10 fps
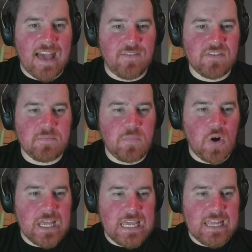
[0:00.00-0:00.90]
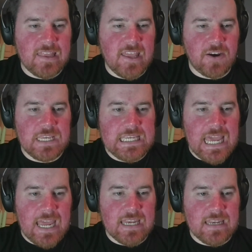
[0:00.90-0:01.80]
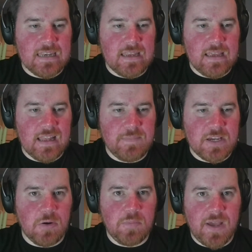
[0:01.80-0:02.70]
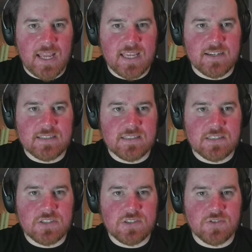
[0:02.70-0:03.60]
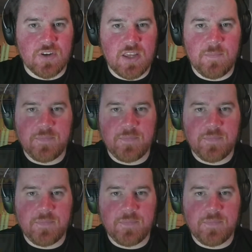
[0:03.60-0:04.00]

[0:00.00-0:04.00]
the money in there yet. Let me go back here to the stream.